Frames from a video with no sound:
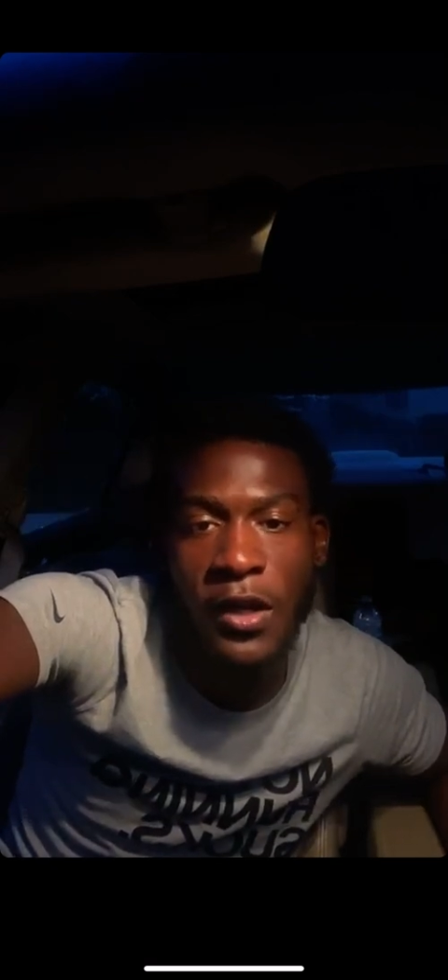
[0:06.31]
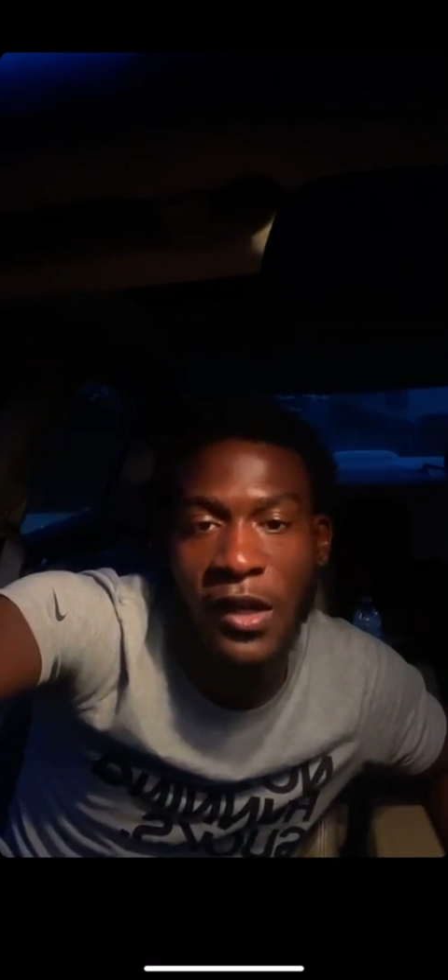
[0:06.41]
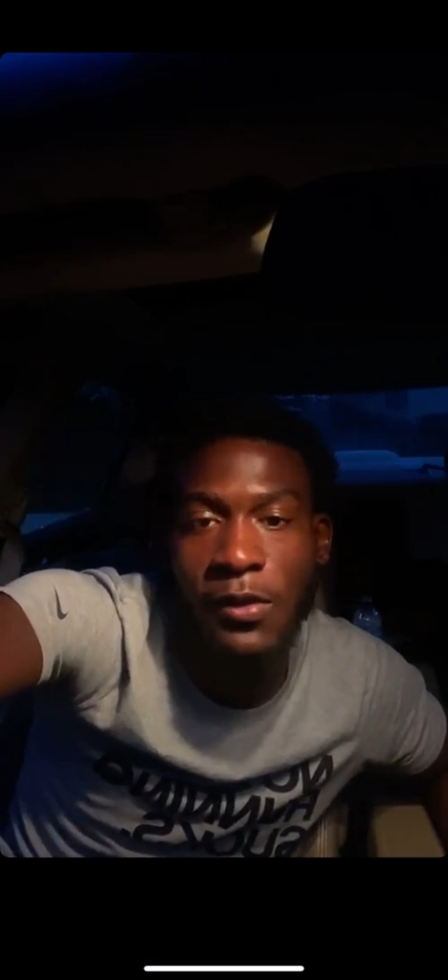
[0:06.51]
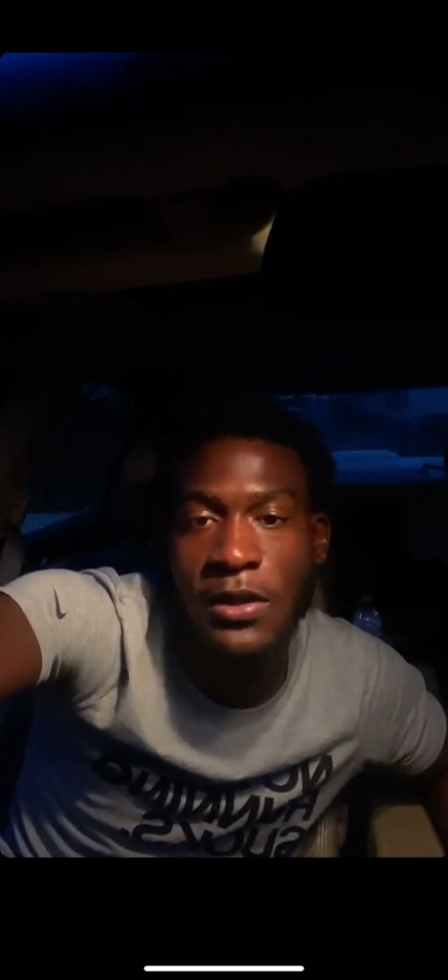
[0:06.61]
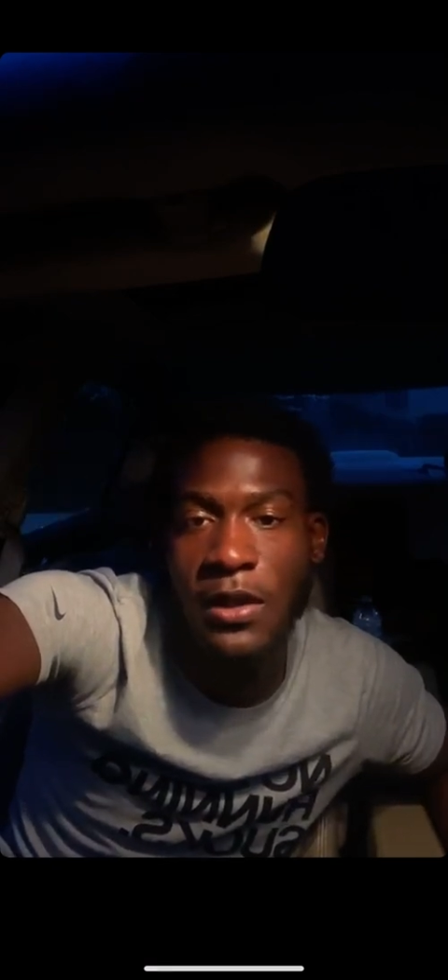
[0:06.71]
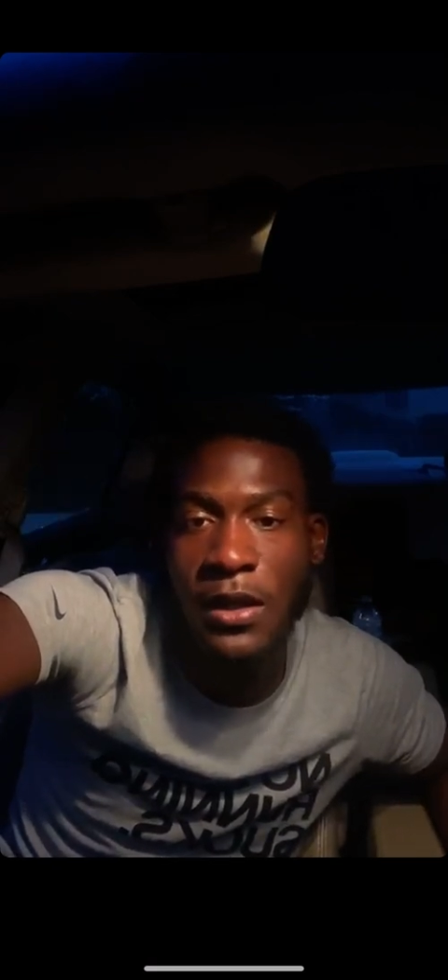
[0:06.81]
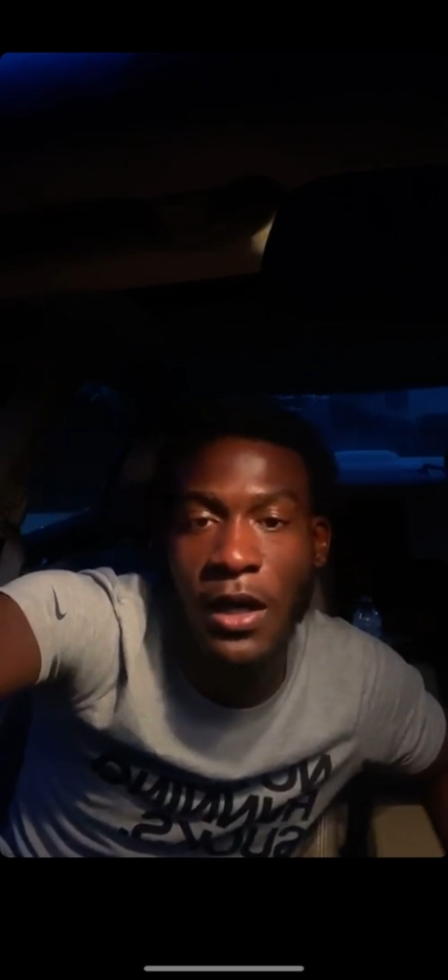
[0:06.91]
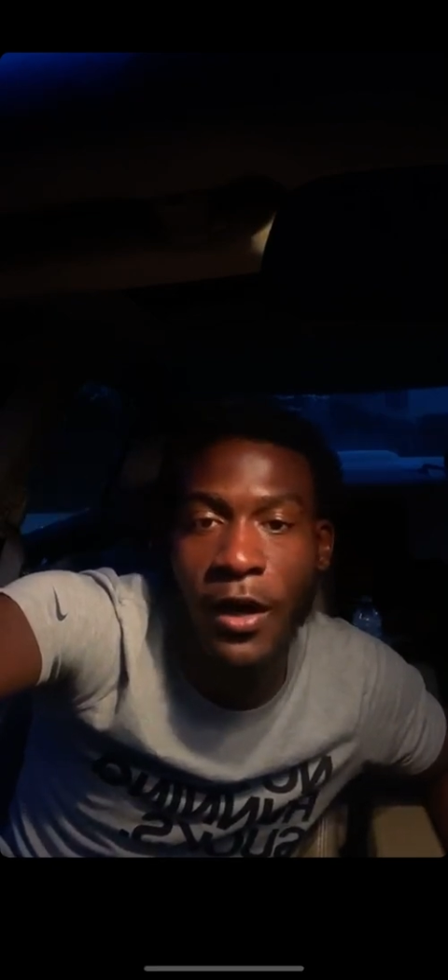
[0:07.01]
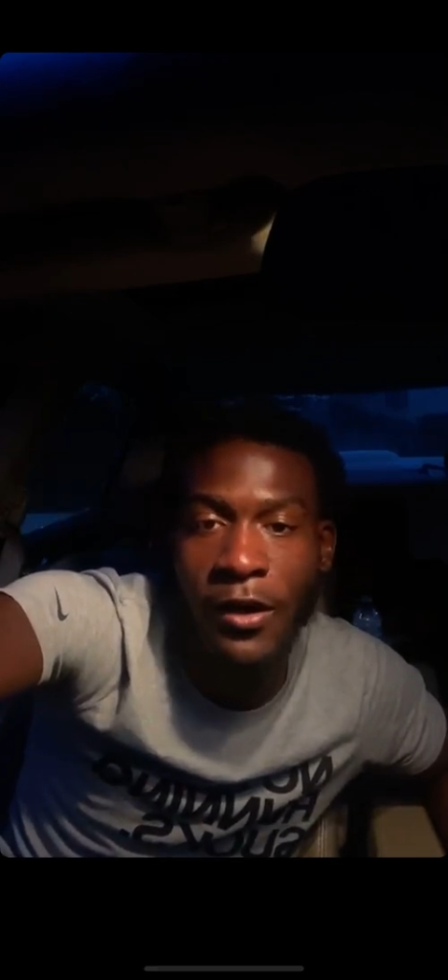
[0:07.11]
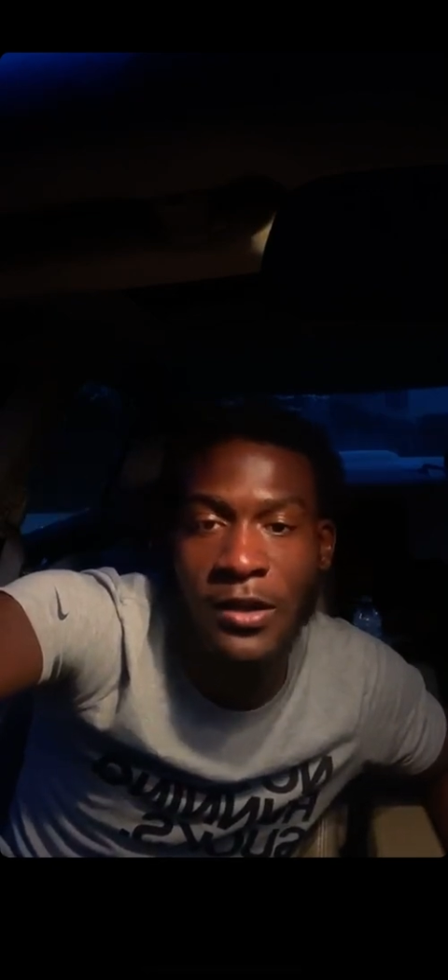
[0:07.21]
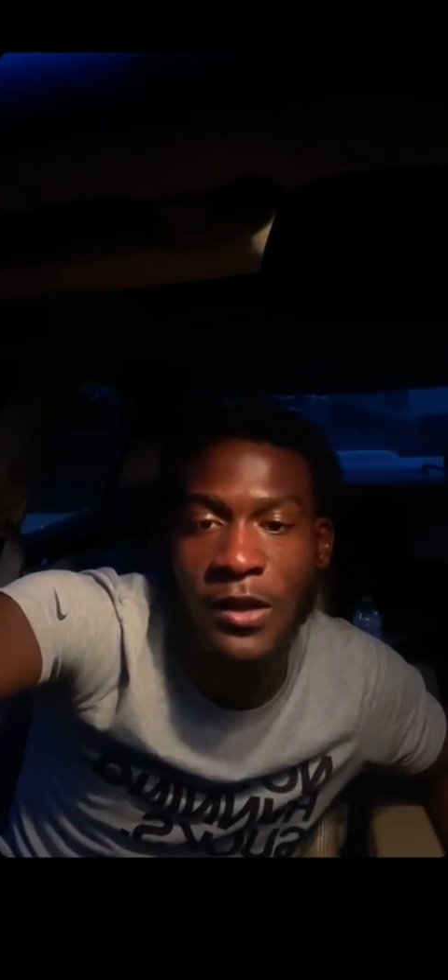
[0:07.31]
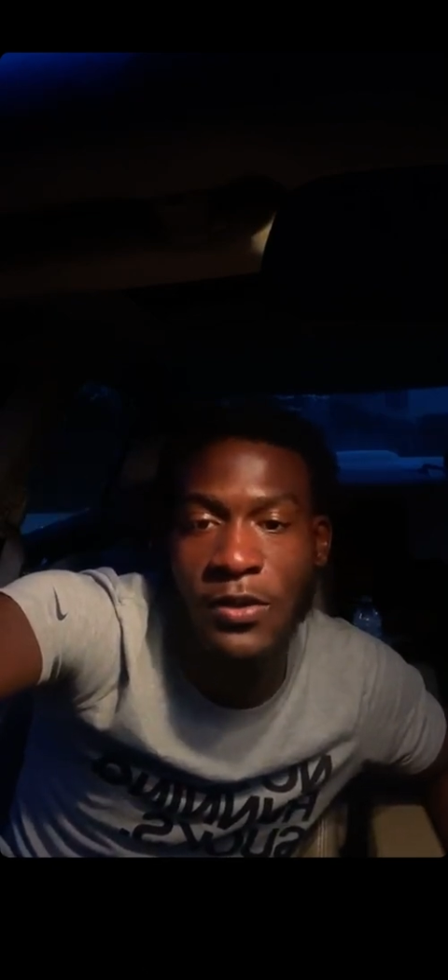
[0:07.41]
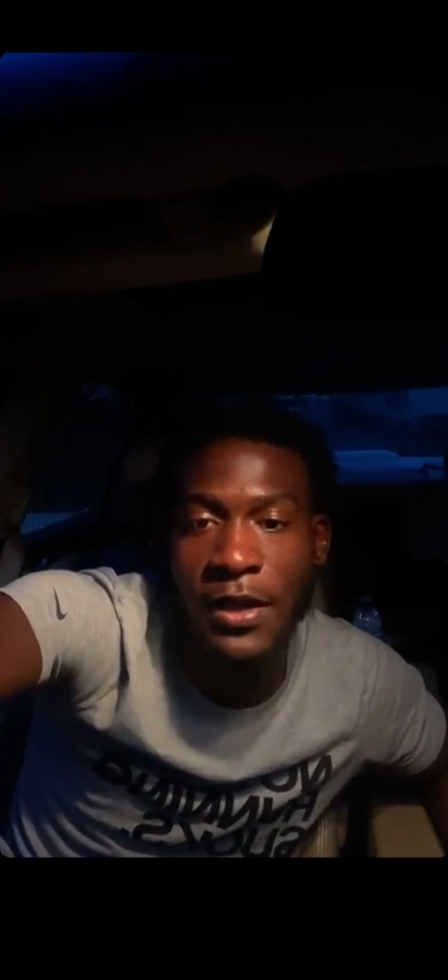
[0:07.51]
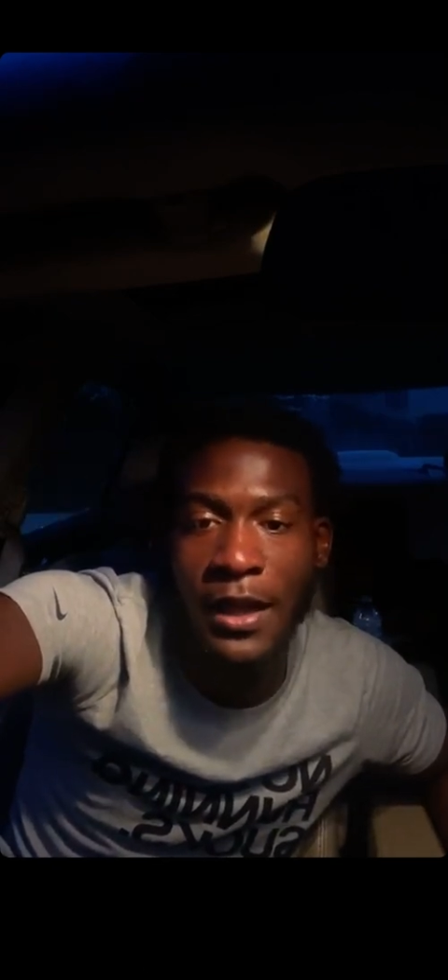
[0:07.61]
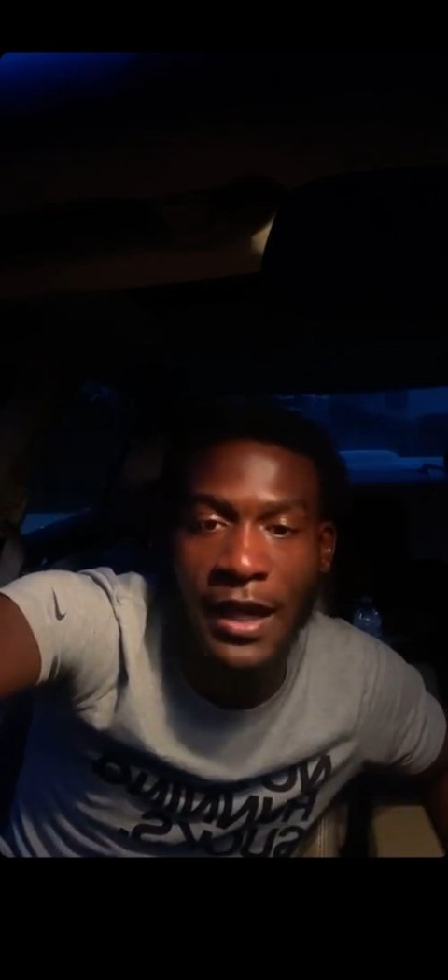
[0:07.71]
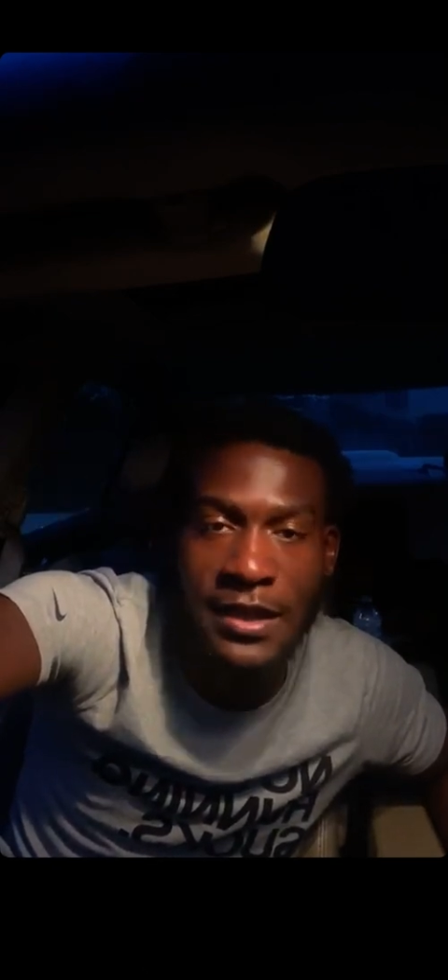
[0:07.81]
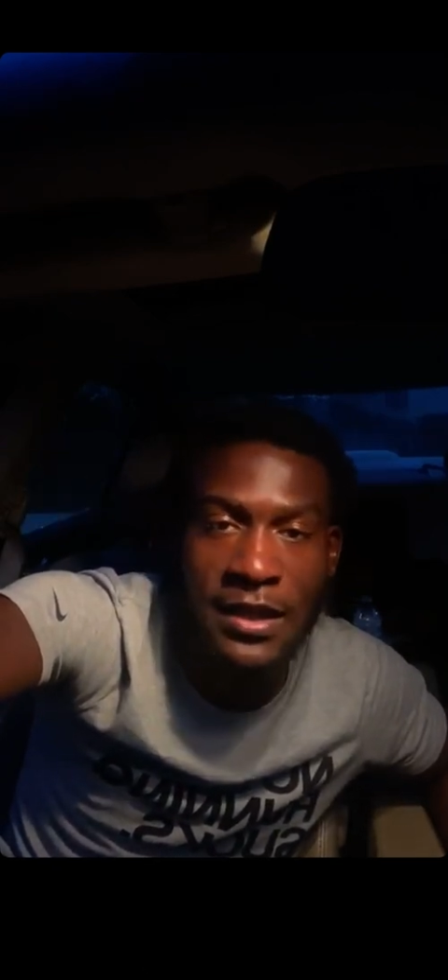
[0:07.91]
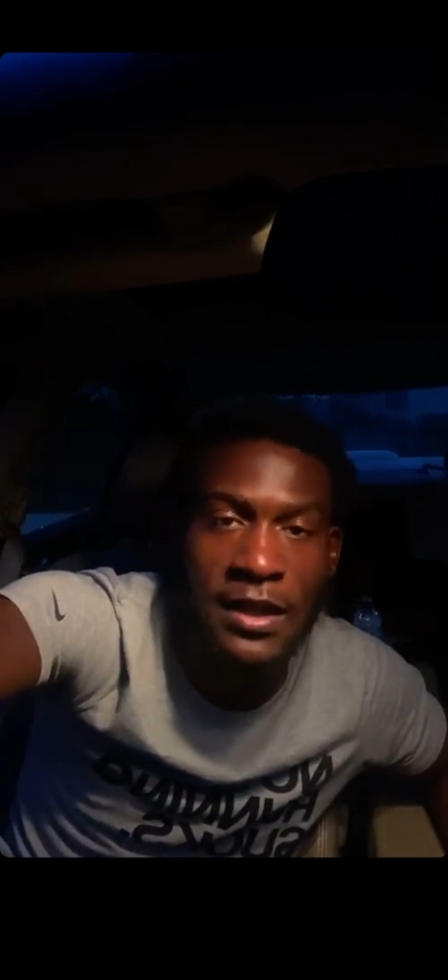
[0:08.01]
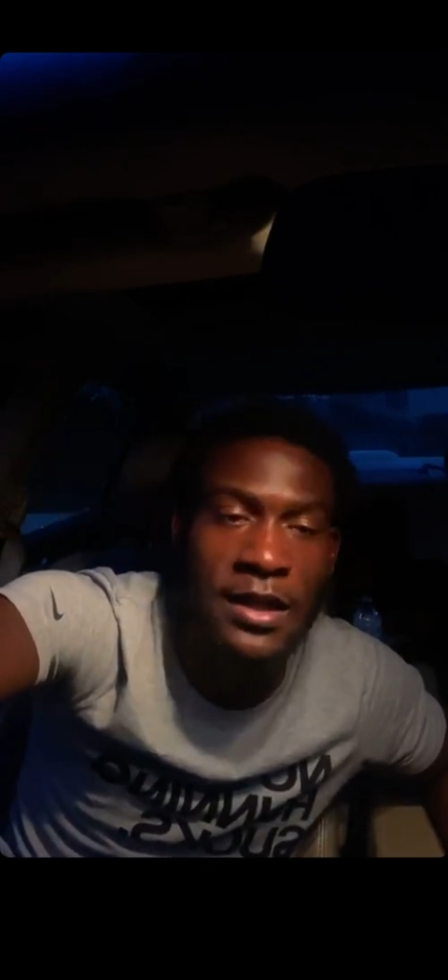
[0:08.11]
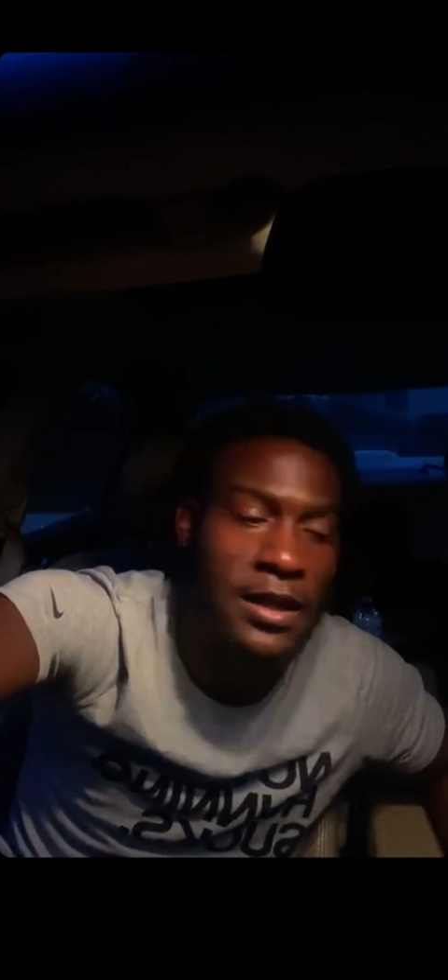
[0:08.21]
he was a good artist. He was a
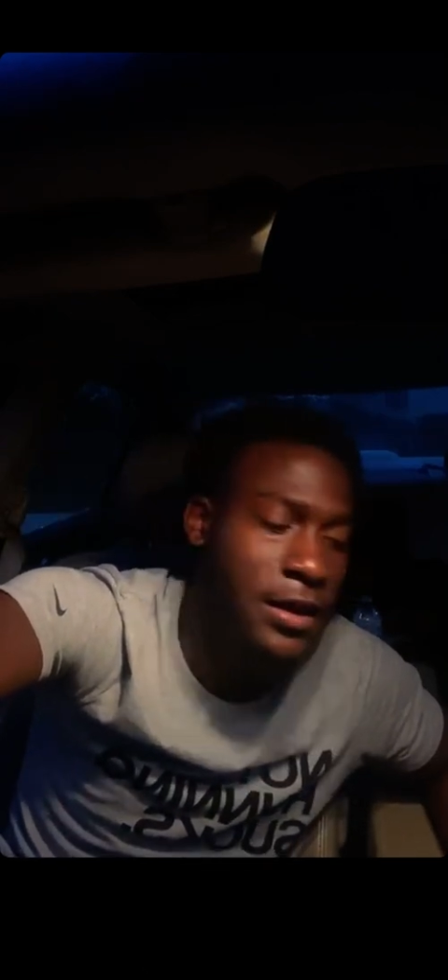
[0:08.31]
legend.